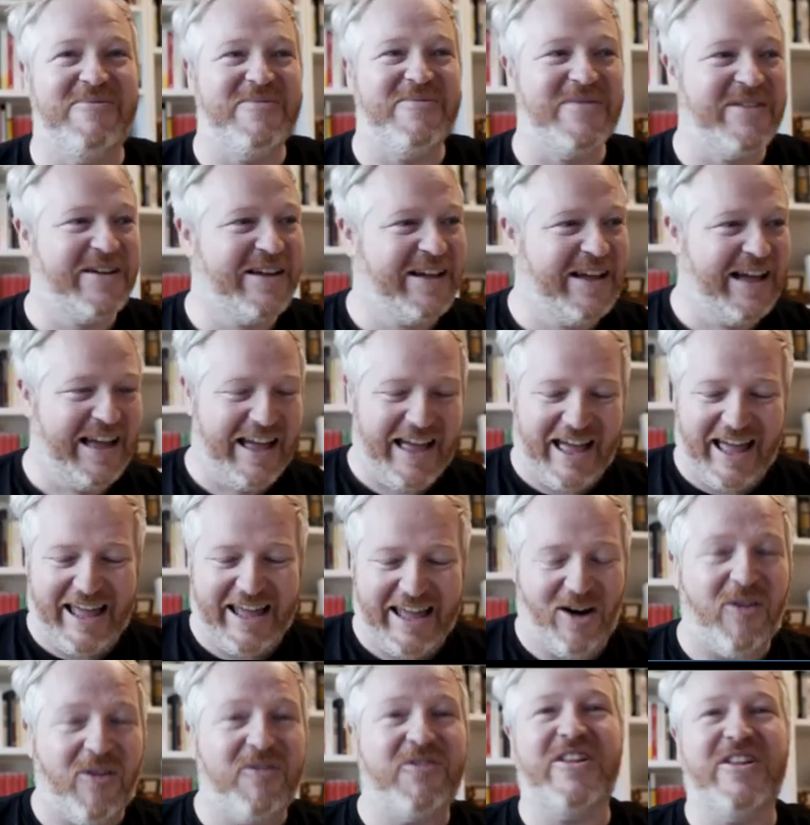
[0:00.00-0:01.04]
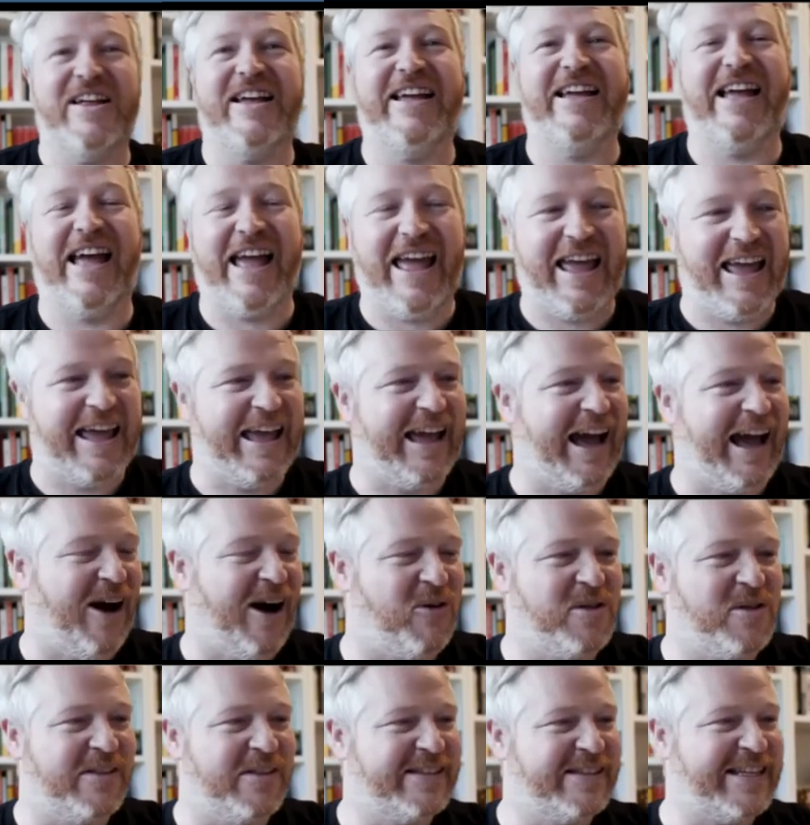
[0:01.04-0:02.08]
Um, eh, hopefully eh, I
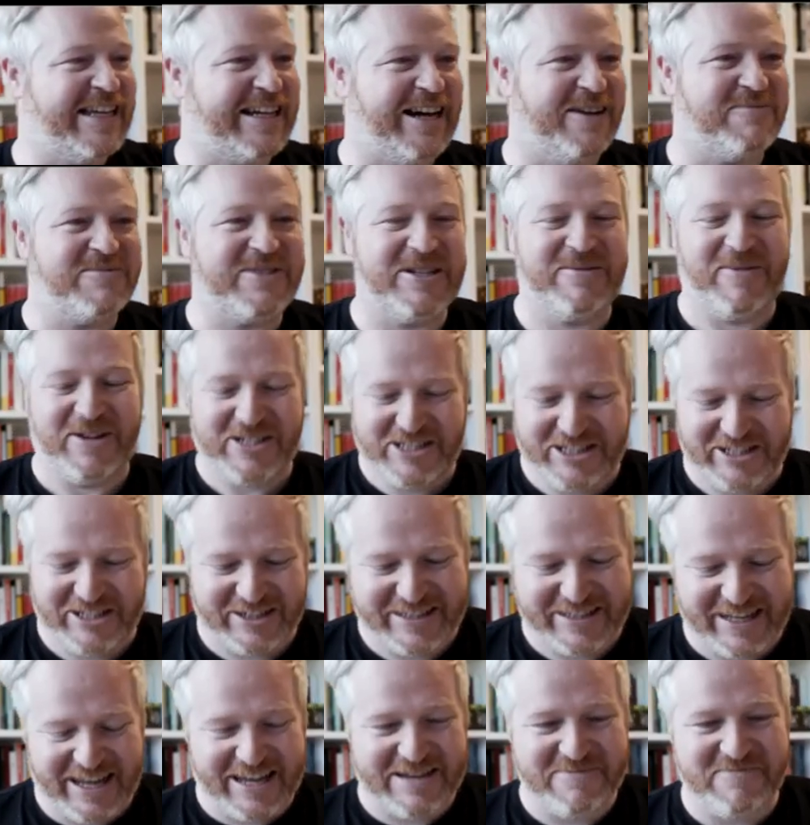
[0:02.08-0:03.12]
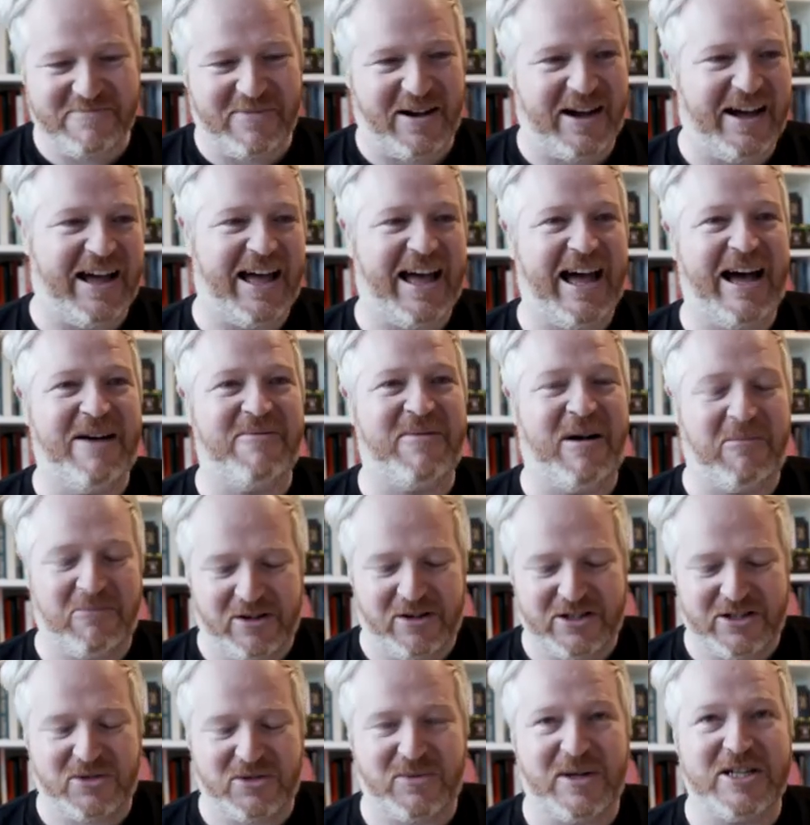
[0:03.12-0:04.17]
won't take up too much of your time, but um, I'm
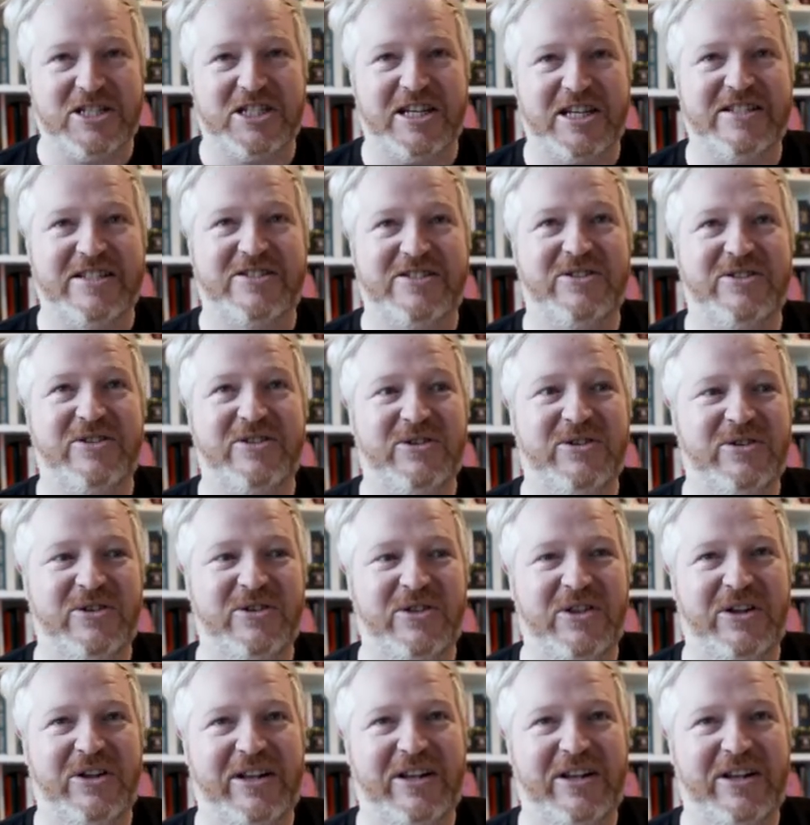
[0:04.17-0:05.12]
going to switch into